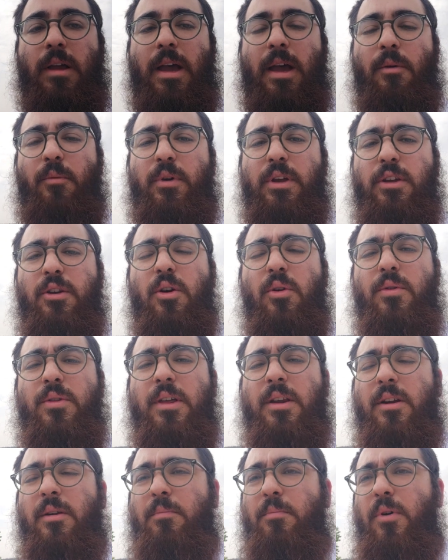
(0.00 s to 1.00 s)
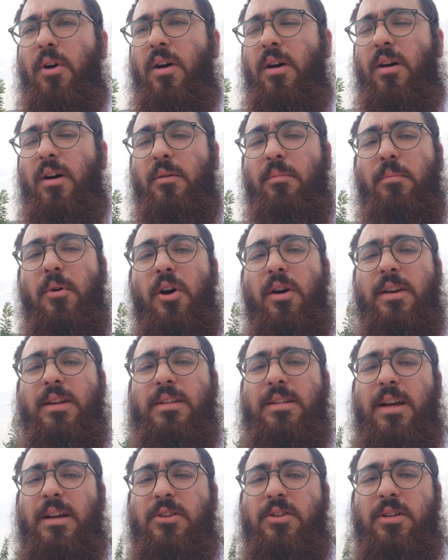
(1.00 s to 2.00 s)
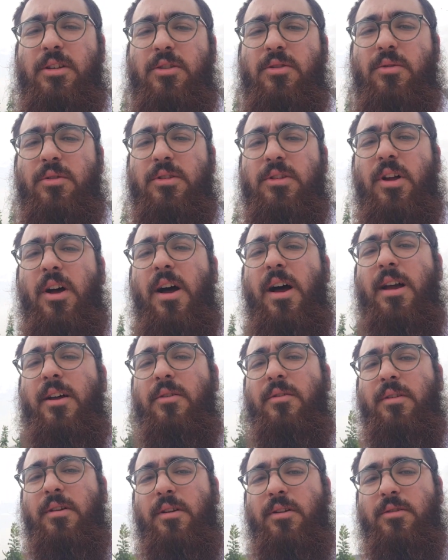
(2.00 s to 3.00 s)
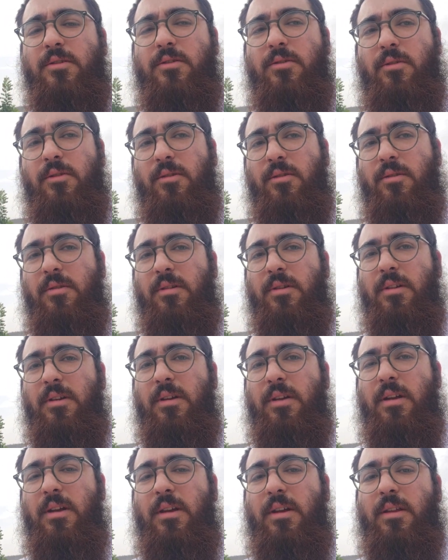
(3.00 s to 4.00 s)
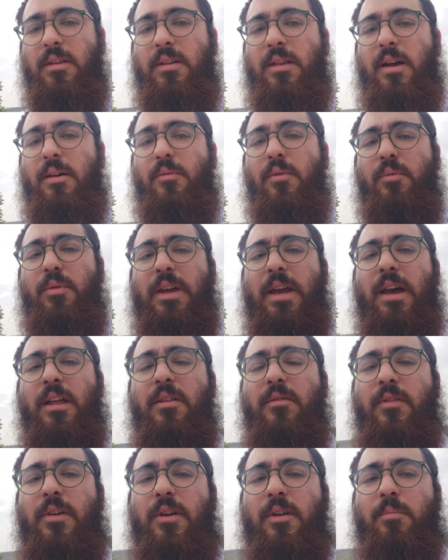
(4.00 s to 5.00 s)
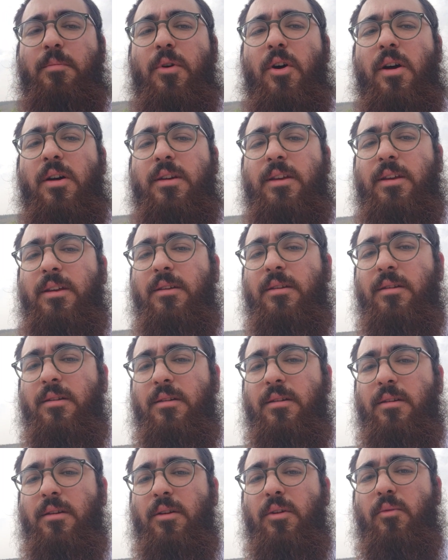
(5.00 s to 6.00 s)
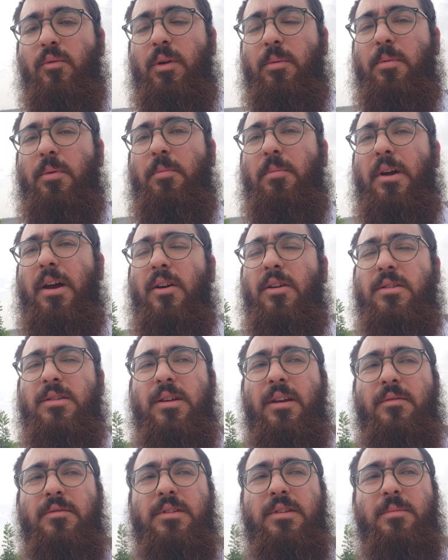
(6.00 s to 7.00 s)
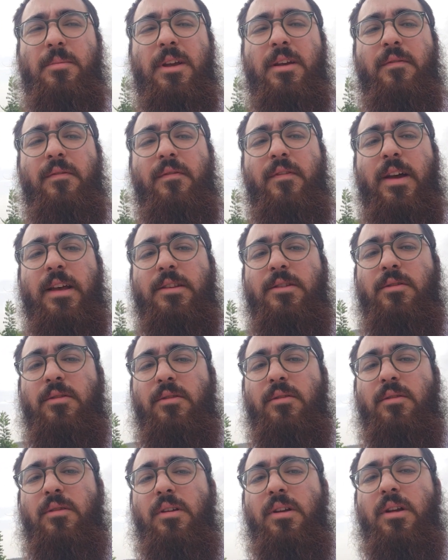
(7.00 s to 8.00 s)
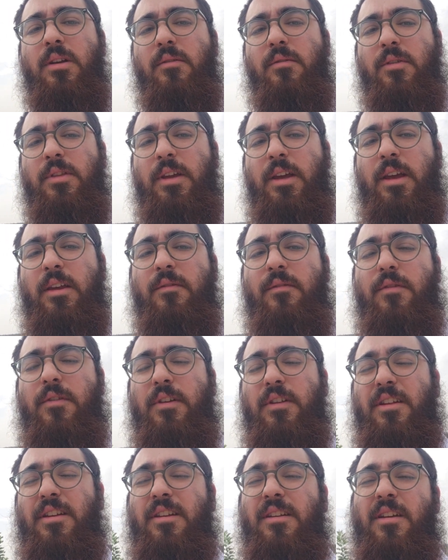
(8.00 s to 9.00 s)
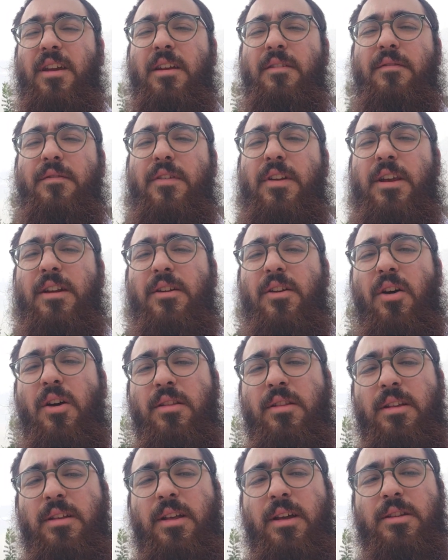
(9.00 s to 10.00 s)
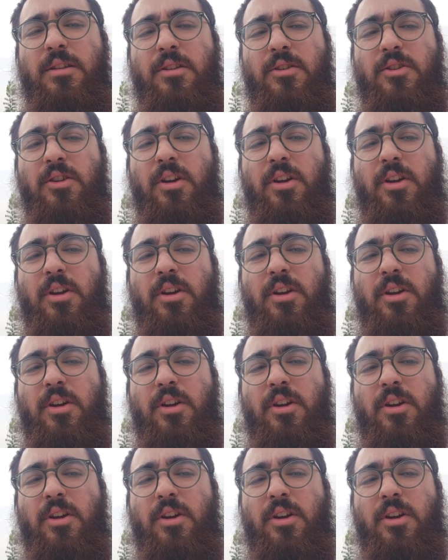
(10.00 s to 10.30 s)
And we know that our body is actually sourced higher than our soul. That when we elevate our body, we prepare ourselves to be a vessel for the infinite godly light to